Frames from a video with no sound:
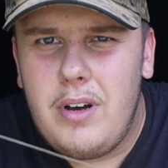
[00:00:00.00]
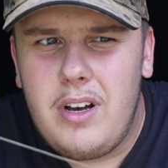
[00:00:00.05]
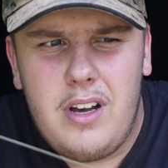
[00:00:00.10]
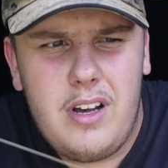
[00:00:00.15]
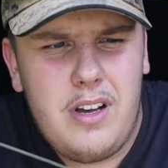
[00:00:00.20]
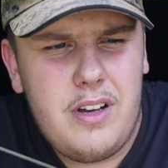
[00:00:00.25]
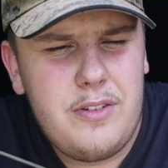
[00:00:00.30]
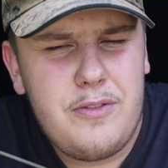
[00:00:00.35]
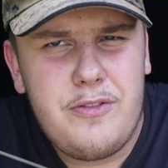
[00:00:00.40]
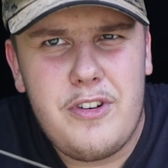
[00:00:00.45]

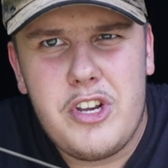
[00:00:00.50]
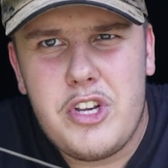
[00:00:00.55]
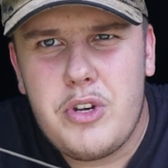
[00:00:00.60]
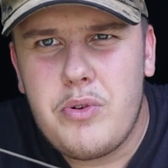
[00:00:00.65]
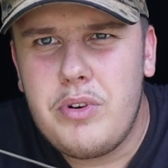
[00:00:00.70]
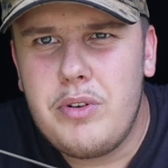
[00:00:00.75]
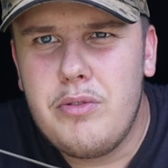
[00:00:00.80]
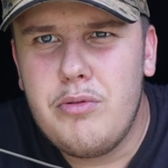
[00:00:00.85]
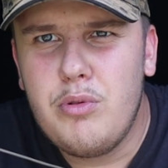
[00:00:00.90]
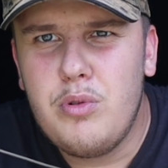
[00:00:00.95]
per
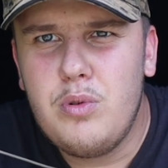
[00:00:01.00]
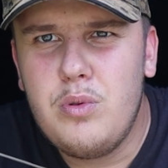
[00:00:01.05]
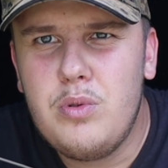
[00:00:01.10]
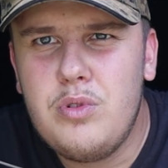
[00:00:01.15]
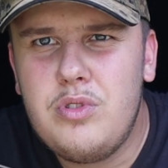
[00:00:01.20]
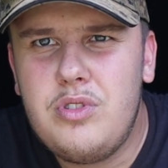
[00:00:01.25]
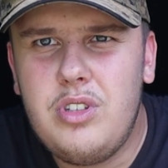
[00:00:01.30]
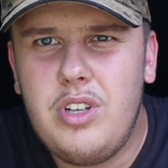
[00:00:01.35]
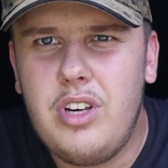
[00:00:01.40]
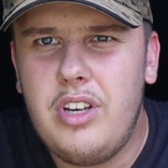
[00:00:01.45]
fishery
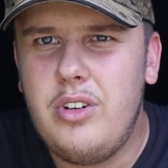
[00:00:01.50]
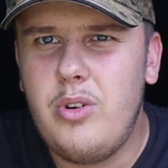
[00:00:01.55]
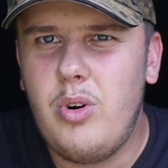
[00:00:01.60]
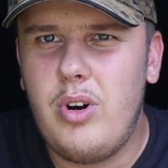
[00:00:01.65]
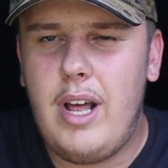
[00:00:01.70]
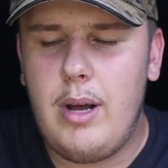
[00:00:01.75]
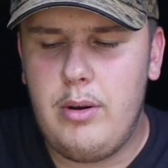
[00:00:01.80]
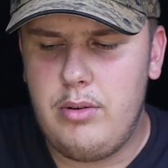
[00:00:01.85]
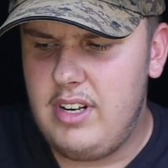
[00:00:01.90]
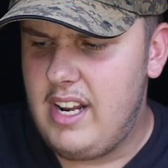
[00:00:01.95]
rules. You know, you're not
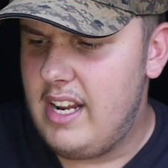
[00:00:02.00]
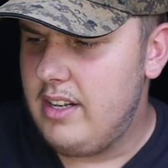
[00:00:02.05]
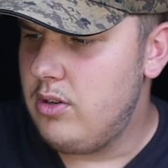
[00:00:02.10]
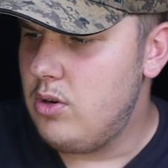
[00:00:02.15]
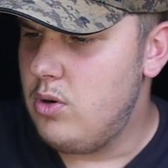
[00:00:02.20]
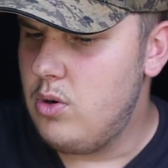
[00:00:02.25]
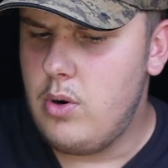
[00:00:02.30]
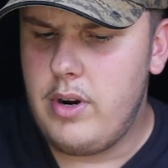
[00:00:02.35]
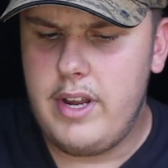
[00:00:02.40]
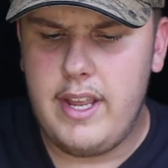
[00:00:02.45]
allowed lead
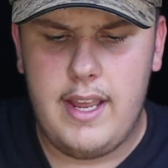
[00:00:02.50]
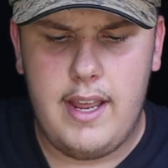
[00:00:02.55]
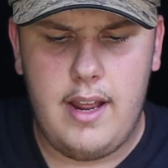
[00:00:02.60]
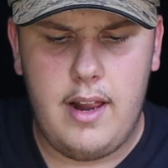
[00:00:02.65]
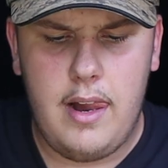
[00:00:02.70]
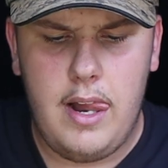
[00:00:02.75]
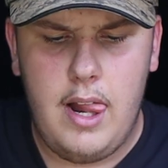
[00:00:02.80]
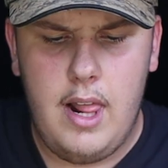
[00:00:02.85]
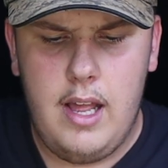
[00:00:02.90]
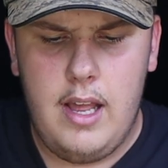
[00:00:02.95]
core
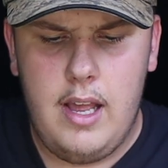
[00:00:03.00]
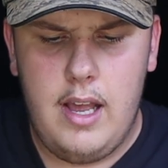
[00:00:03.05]
here.